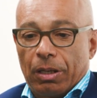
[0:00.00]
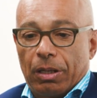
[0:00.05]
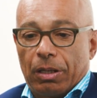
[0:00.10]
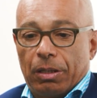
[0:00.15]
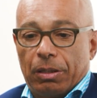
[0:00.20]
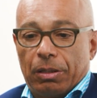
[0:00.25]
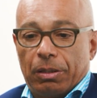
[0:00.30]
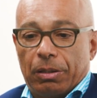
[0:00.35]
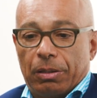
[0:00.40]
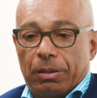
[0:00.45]

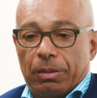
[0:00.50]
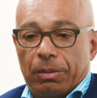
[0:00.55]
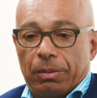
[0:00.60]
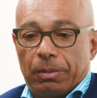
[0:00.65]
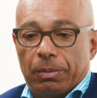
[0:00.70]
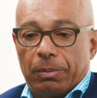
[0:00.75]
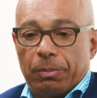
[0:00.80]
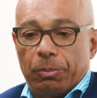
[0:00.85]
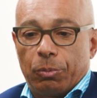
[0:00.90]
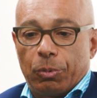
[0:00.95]

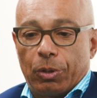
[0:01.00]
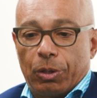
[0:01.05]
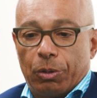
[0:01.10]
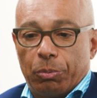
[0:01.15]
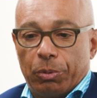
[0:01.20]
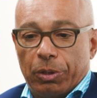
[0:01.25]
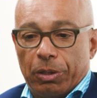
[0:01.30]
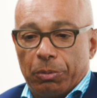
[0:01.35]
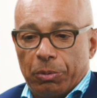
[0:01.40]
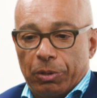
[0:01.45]
where
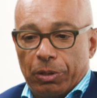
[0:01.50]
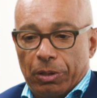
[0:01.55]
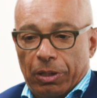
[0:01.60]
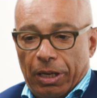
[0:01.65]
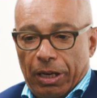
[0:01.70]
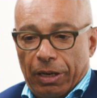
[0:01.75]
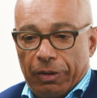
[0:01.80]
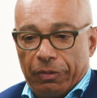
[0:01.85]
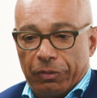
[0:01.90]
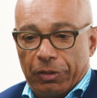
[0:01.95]
we will
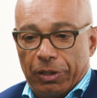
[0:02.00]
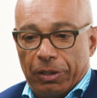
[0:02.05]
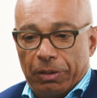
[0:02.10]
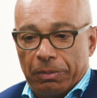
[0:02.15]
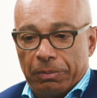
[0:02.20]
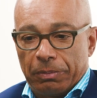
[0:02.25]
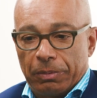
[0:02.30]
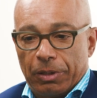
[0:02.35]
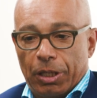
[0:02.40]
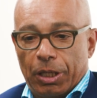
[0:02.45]
have
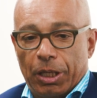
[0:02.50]
then